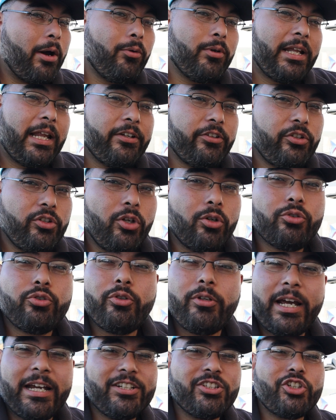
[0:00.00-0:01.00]
I would like to know,
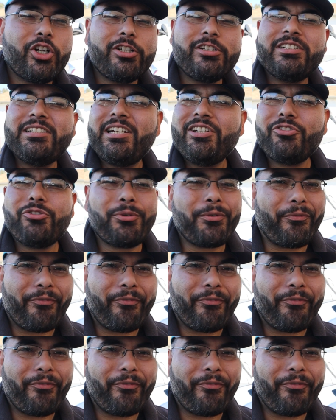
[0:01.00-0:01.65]
do you guys charge an extra